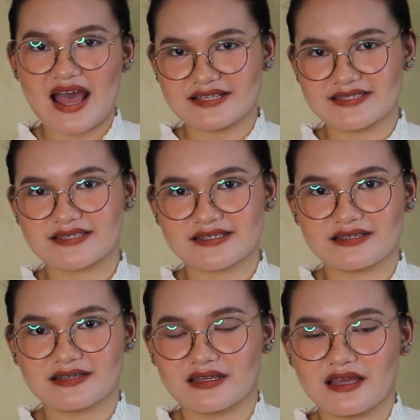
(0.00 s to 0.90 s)
ask.
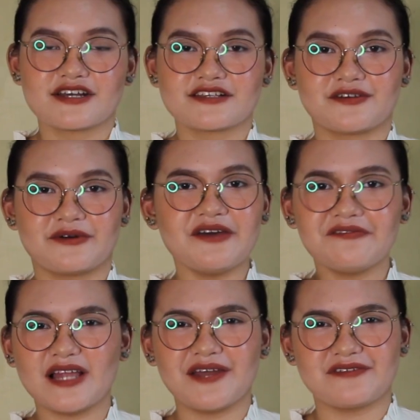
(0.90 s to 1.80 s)
So
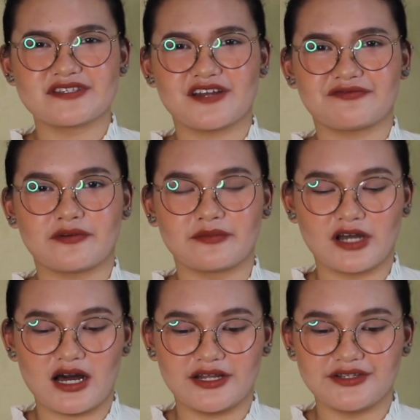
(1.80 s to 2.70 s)
if life is not from
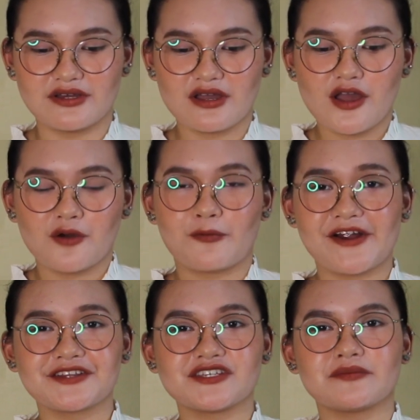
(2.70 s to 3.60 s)
God,
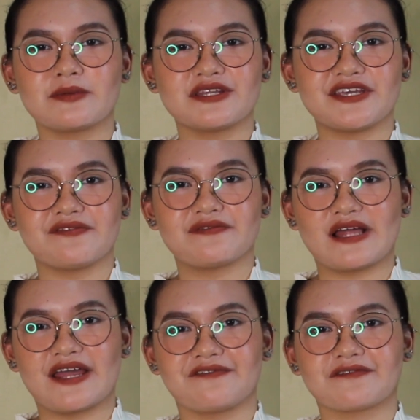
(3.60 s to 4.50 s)
where do you believe
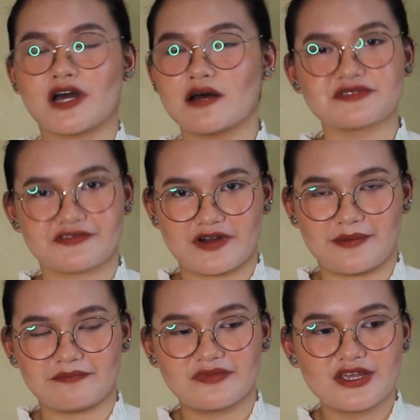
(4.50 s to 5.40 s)
life comes
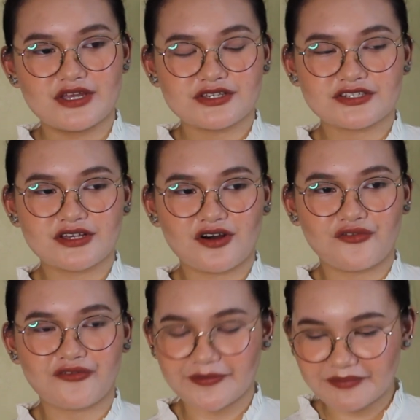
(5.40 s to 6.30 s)
from?
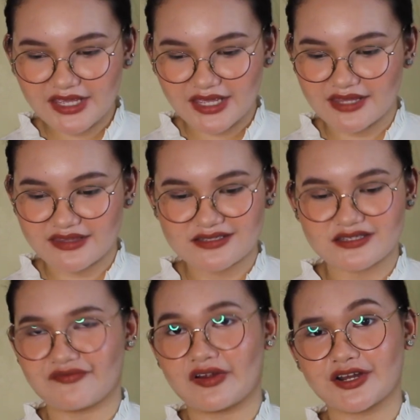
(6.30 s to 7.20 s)
So for me, this
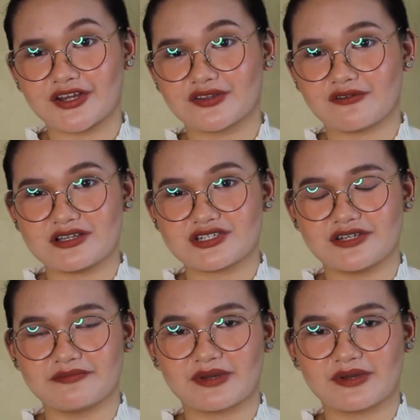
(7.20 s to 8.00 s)
is a very good question